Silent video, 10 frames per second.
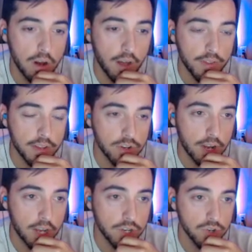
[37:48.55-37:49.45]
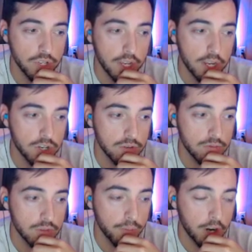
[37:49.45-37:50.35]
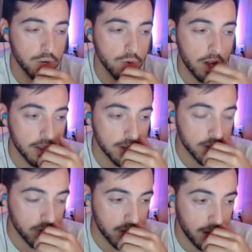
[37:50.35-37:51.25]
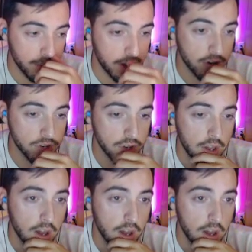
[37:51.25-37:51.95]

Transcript: on the international stage compared to a lot of these other top laners.